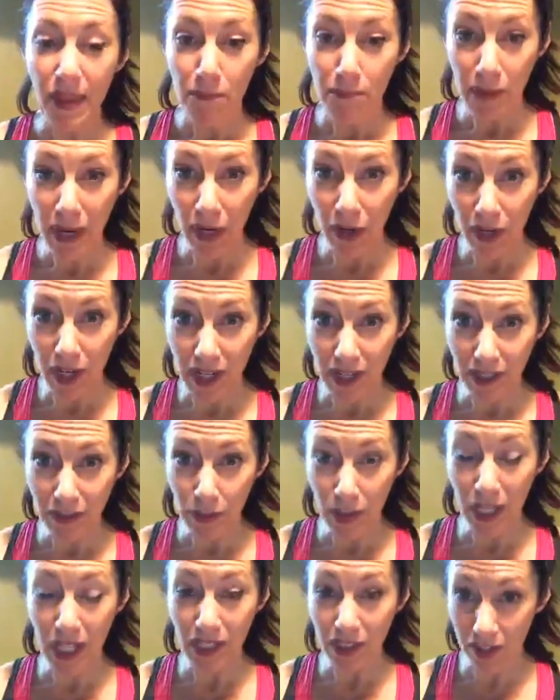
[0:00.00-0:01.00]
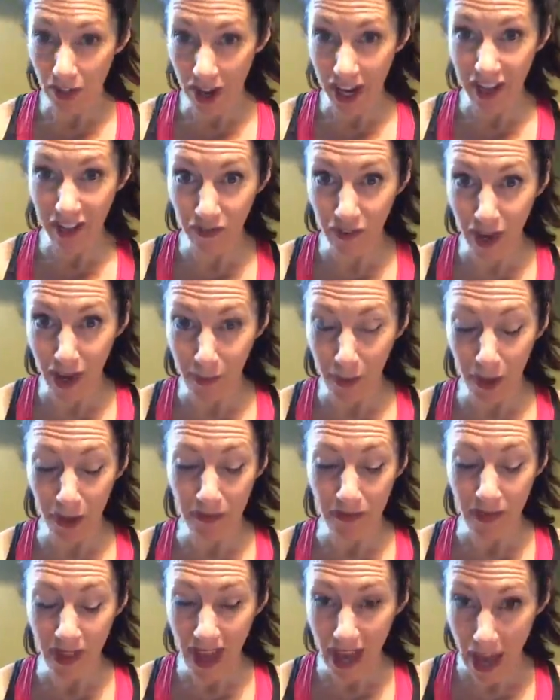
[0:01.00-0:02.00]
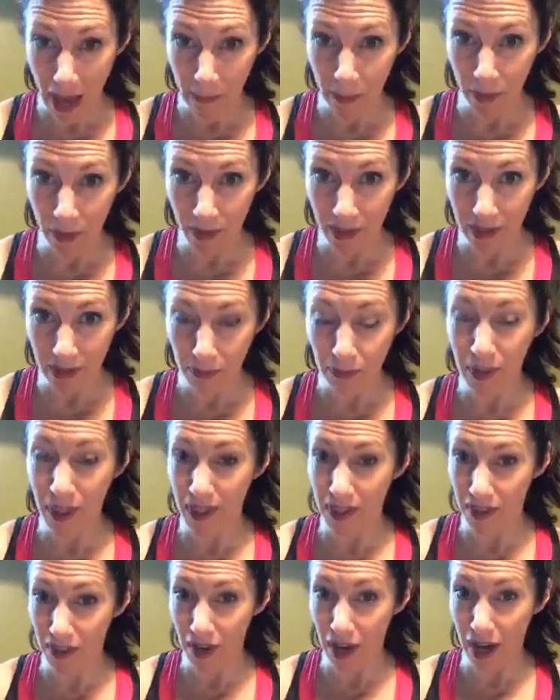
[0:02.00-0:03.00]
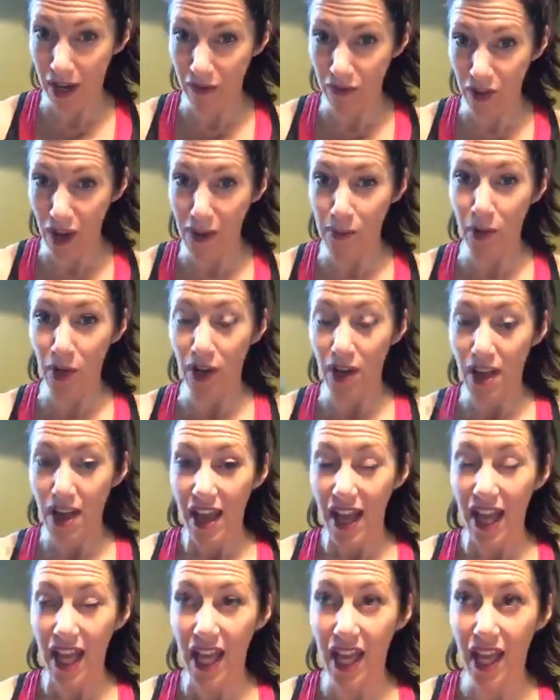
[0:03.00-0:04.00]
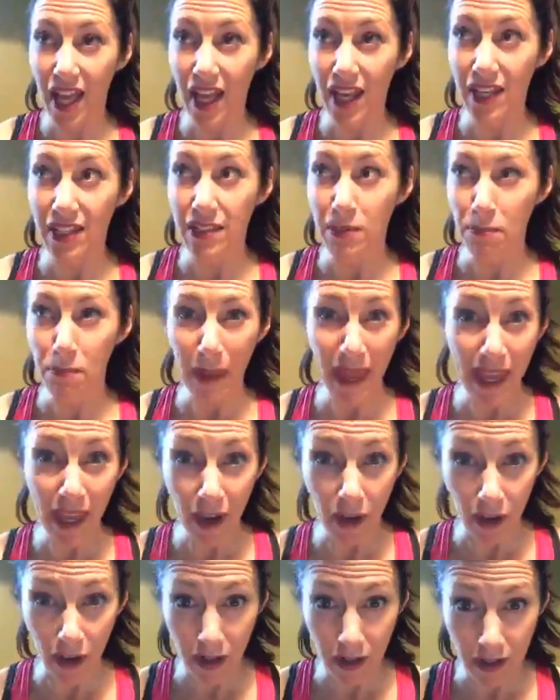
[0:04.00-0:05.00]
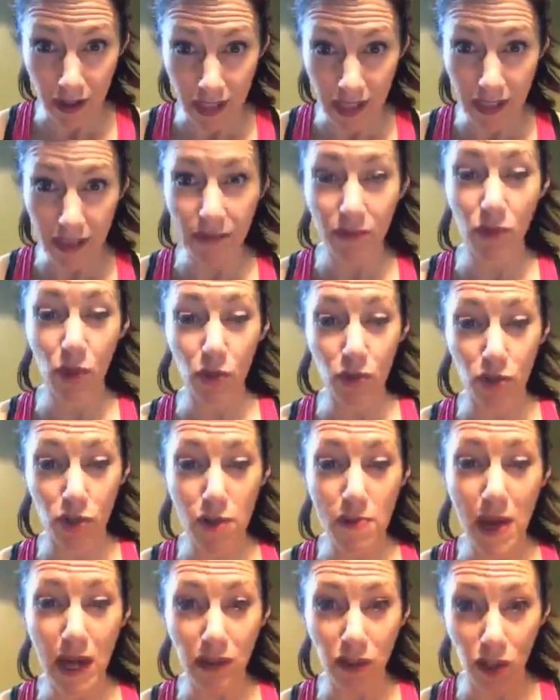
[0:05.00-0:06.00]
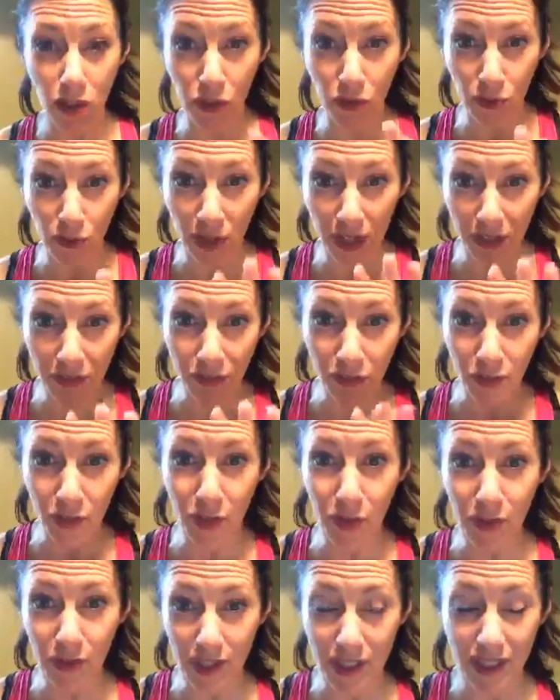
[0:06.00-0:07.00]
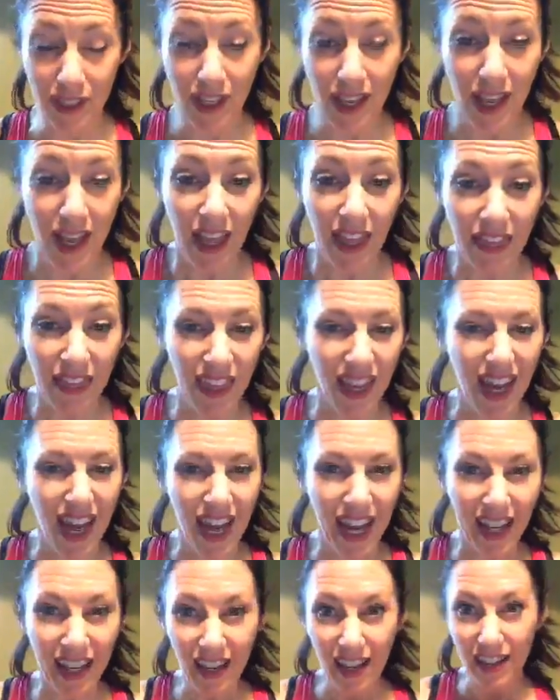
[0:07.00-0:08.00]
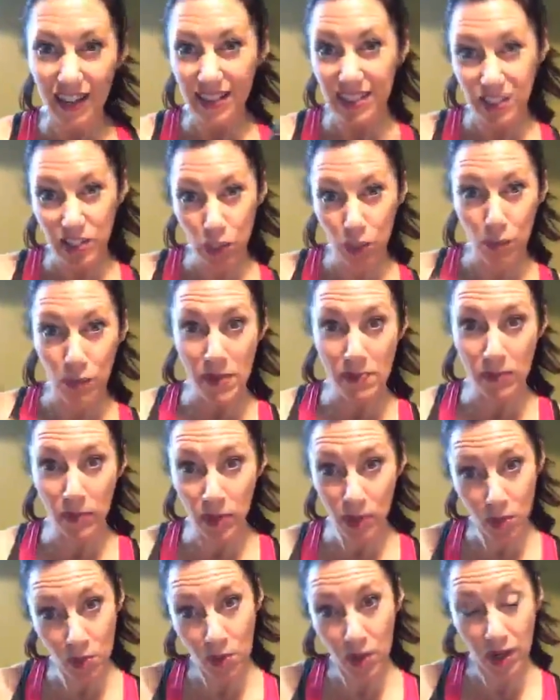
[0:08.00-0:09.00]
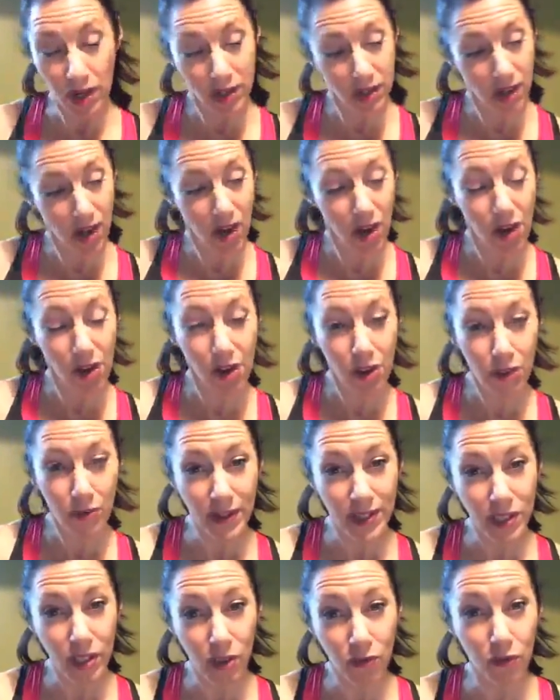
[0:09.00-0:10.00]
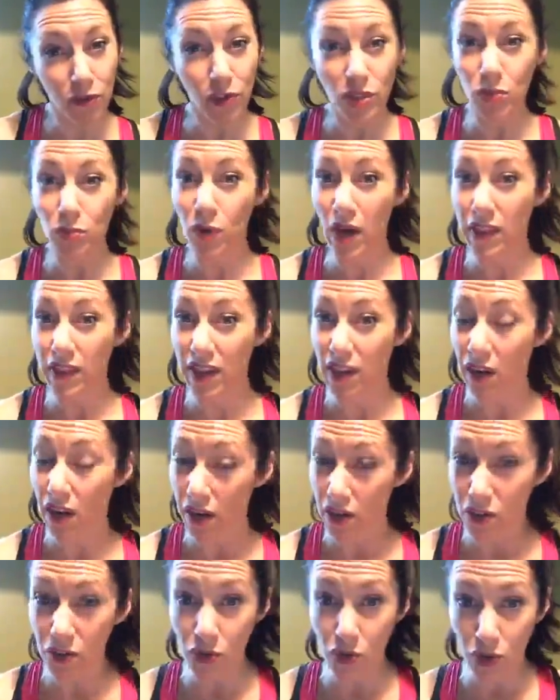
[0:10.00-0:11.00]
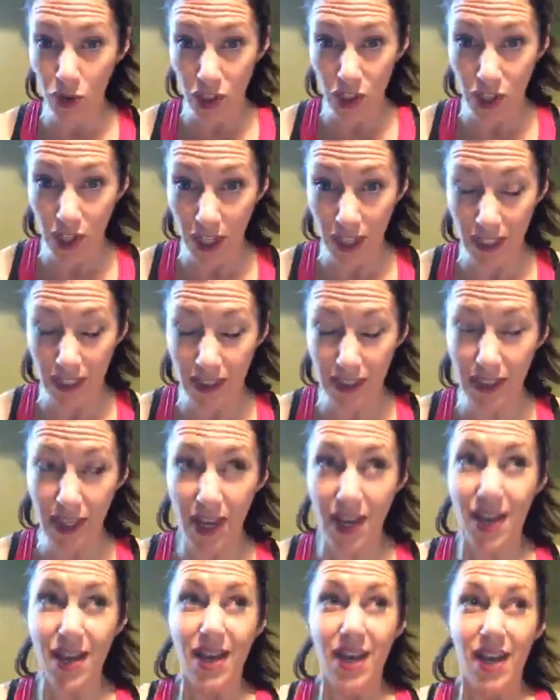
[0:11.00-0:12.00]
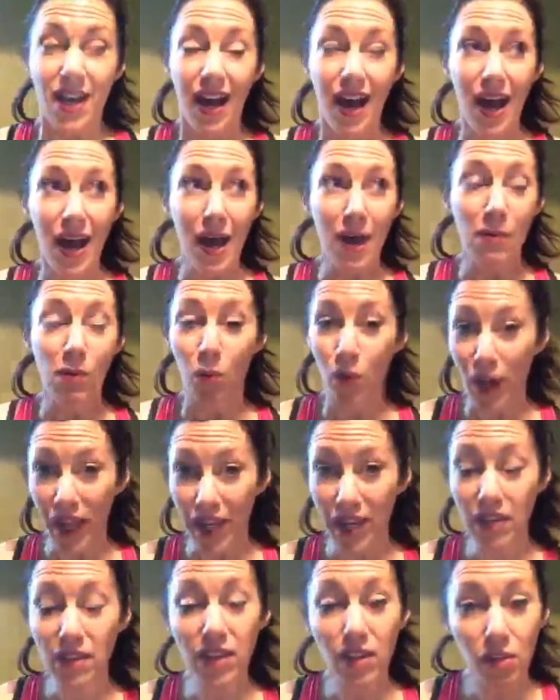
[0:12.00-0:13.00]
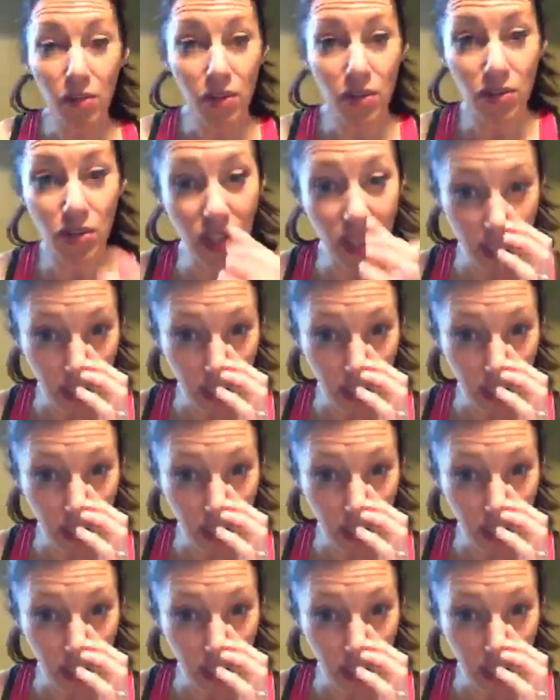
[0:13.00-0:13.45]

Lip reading: berries, because they're high in fiber, apples, because they're high in fiber, and pears. Those are about the three fruits that I kind of steer people toward. All the rest of the fruits, while they are nutritious, usually